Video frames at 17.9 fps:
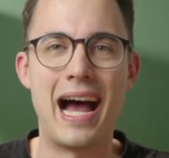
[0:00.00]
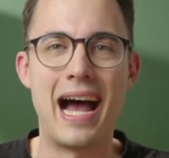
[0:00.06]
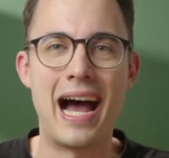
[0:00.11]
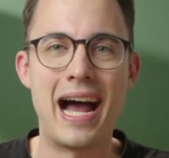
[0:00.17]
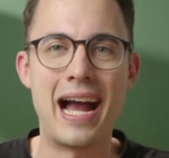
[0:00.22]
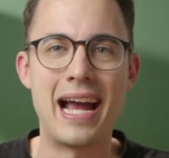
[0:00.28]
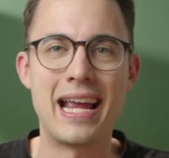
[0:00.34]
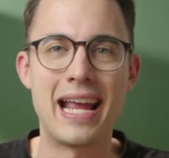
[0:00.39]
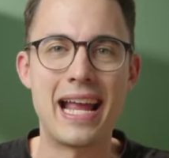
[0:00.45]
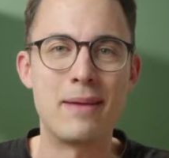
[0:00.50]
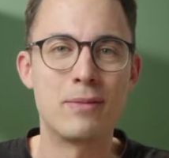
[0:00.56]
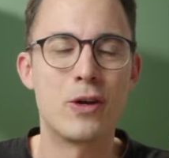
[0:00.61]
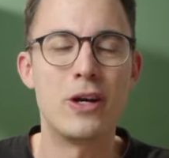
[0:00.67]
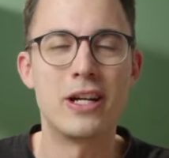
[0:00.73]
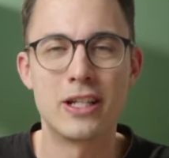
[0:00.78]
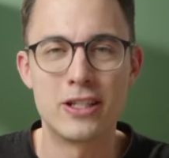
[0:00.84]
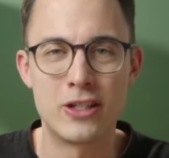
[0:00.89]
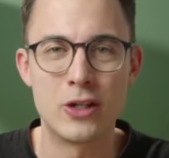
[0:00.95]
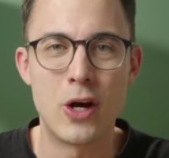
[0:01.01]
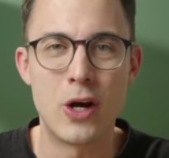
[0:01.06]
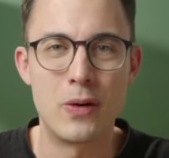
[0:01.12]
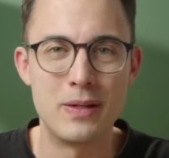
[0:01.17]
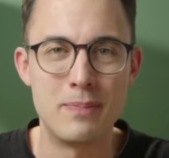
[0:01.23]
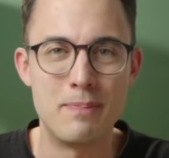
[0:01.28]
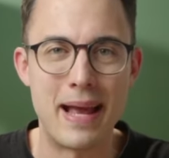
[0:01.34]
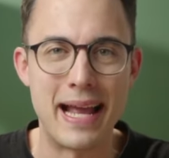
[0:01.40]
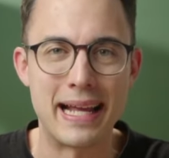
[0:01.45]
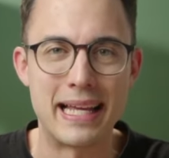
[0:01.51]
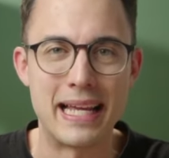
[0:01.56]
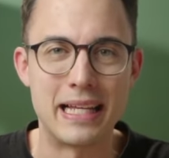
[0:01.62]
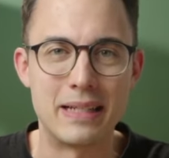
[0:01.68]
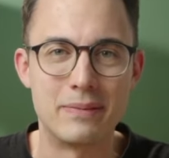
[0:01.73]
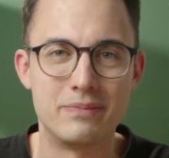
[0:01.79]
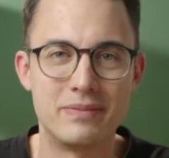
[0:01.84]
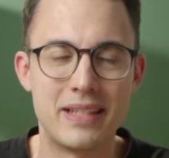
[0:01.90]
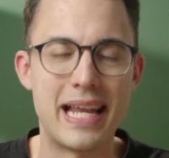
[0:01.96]
I am going to go in
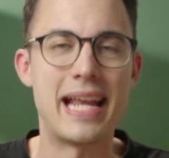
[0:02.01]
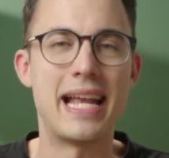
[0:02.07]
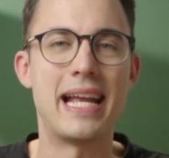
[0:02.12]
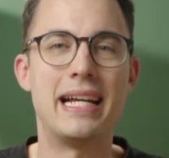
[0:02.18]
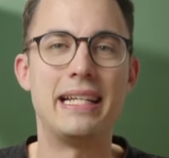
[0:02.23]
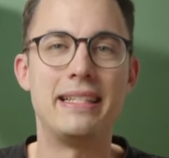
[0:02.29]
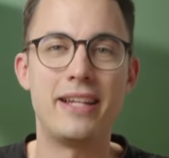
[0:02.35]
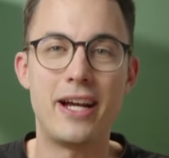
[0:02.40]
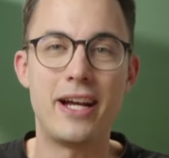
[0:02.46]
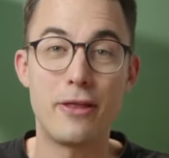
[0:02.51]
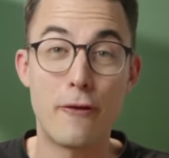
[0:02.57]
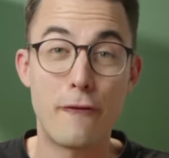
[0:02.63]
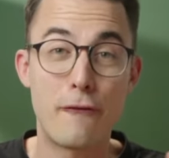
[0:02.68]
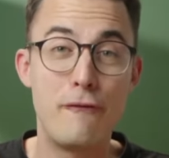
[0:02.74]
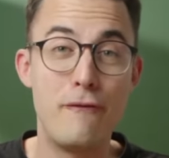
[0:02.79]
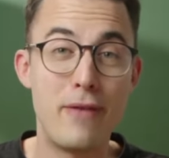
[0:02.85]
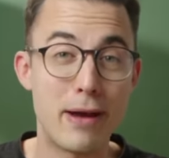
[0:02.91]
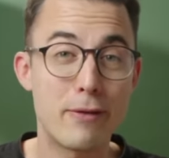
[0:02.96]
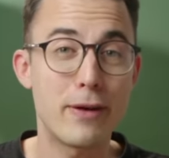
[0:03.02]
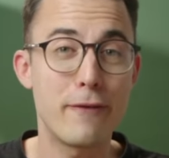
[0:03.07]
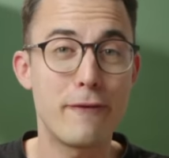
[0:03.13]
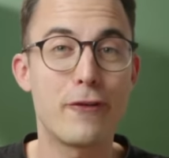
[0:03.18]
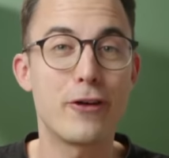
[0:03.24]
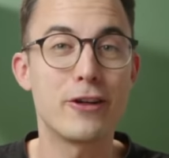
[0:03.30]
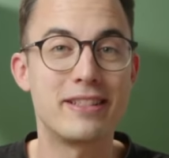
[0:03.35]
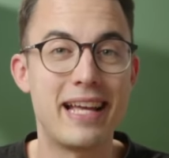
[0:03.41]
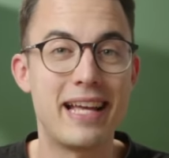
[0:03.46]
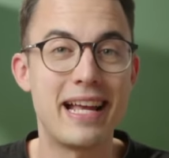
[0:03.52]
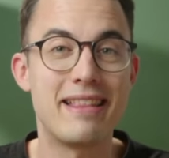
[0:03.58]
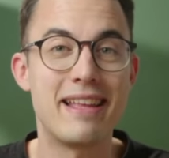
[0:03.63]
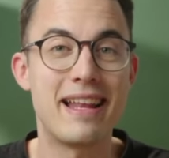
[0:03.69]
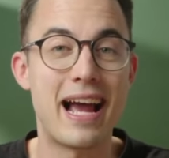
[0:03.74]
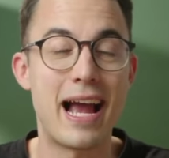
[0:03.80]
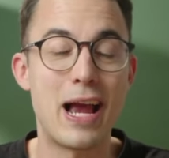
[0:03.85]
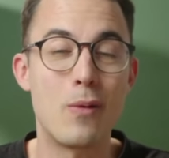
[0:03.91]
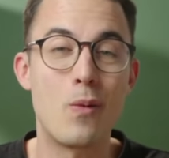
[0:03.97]
banking. And uh, the very first day
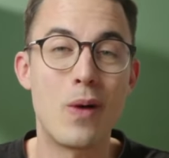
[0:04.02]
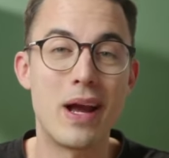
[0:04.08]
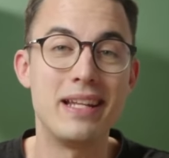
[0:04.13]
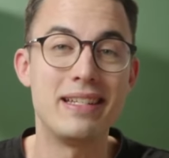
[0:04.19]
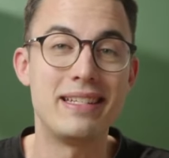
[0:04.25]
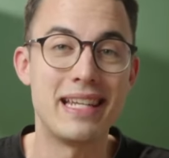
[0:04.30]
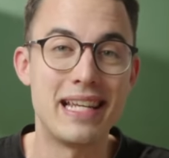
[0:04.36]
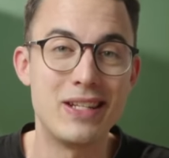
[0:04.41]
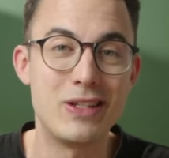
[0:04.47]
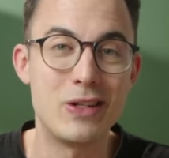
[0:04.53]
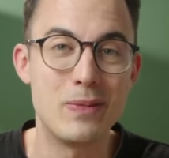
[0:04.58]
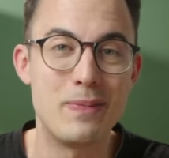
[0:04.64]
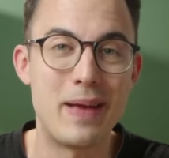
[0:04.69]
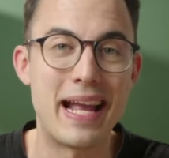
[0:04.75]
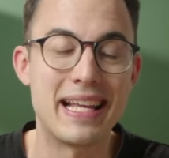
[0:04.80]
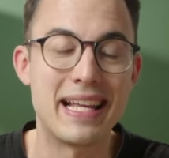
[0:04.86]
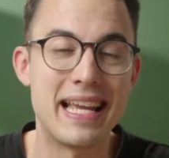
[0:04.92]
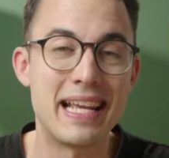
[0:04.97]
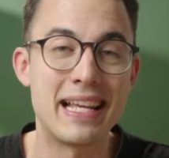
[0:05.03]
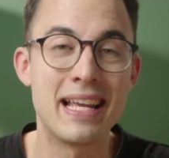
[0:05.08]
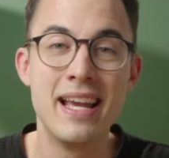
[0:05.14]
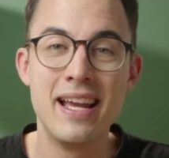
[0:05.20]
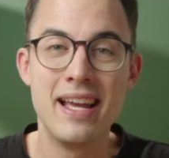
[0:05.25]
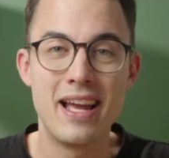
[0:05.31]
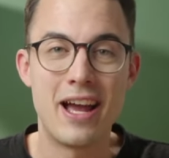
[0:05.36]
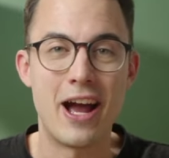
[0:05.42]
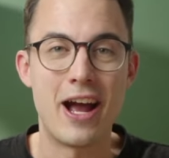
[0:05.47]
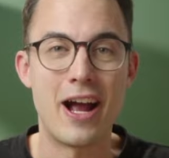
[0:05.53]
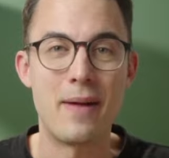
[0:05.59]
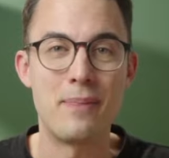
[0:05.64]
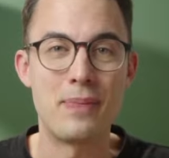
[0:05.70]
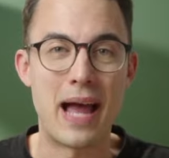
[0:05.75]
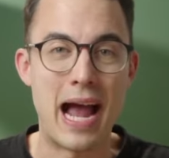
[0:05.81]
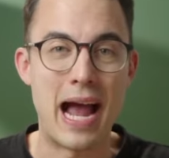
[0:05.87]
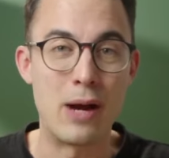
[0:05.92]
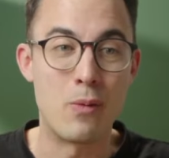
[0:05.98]
that I went into banking,
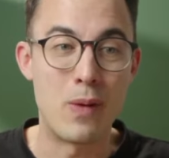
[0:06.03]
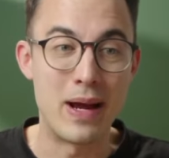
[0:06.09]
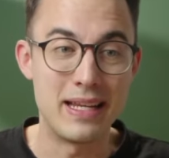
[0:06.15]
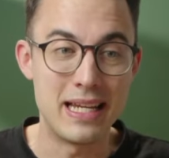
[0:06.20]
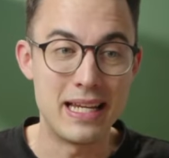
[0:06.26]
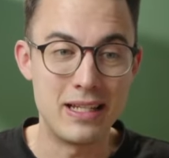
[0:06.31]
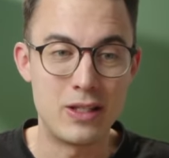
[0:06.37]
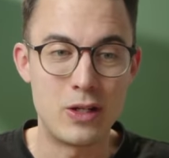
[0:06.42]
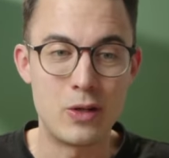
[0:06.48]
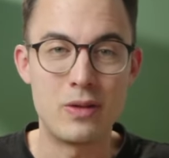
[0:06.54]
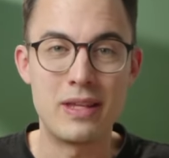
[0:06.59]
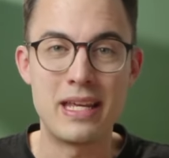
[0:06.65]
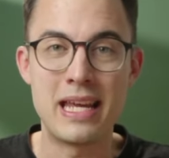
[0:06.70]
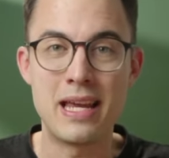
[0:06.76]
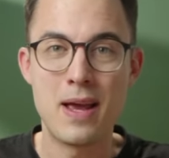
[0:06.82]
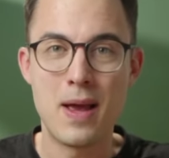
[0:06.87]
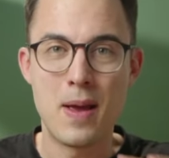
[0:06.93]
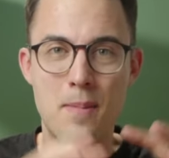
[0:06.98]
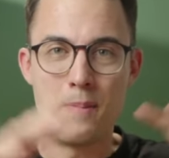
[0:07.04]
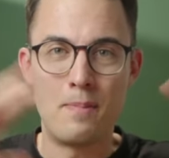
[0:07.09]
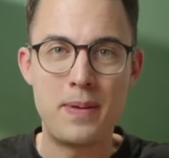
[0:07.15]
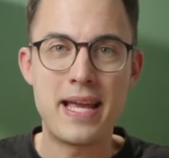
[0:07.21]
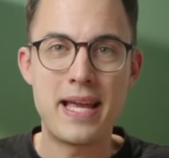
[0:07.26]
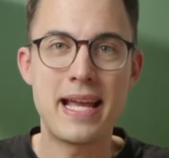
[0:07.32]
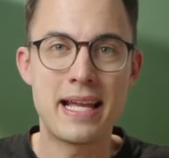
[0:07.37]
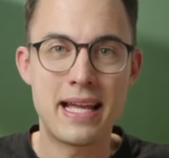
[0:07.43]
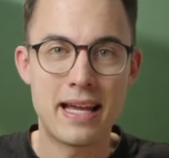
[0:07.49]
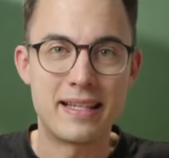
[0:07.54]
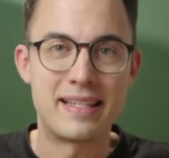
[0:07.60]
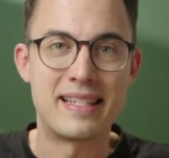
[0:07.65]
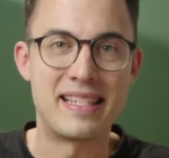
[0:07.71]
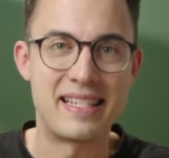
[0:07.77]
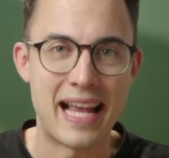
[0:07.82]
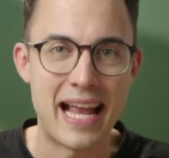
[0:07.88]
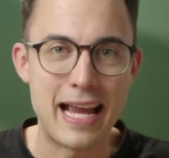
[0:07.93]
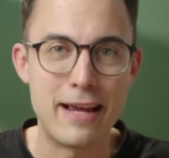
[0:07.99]
um, I went into the big
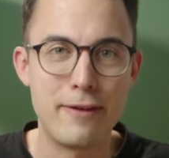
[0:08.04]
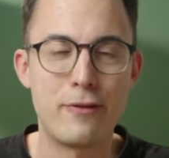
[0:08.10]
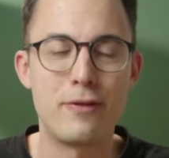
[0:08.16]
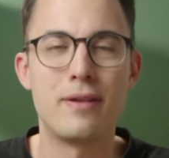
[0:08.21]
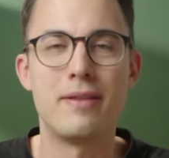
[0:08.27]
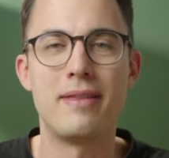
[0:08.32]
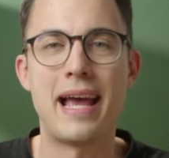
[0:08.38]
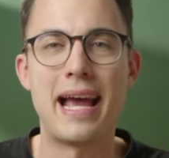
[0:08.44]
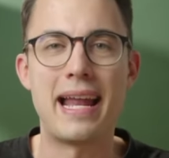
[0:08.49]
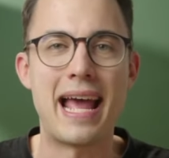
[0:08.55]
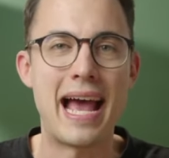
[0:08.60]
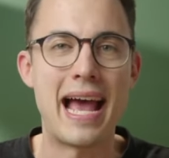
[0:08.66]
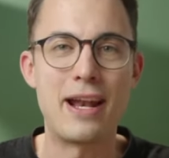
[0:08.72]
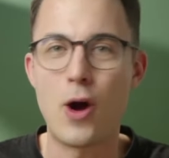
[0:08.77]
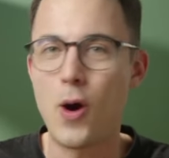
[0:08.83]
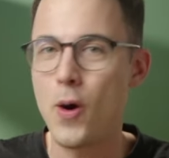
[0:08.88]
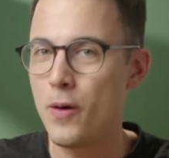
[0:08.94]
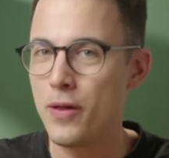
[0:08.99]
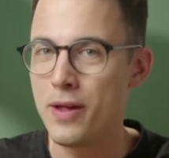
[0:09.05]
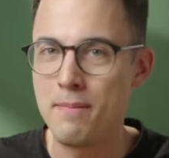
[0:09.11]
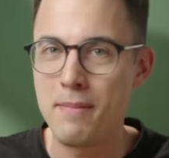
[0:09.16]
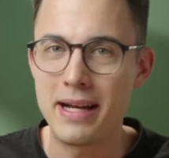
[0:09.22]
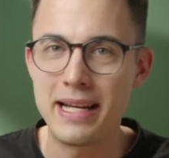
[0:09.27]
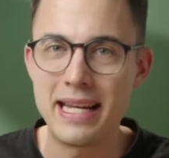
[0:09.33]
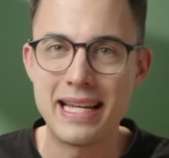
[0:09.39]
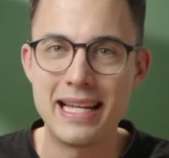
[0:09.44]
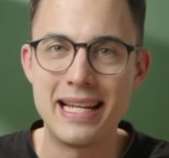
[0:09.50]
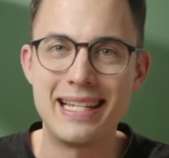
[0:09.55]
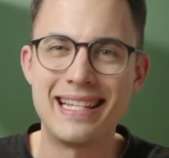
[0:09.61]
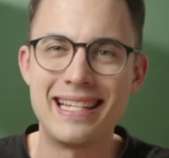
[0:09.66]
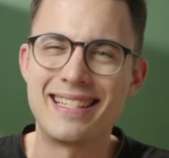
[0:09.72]
safe that had all the money in it.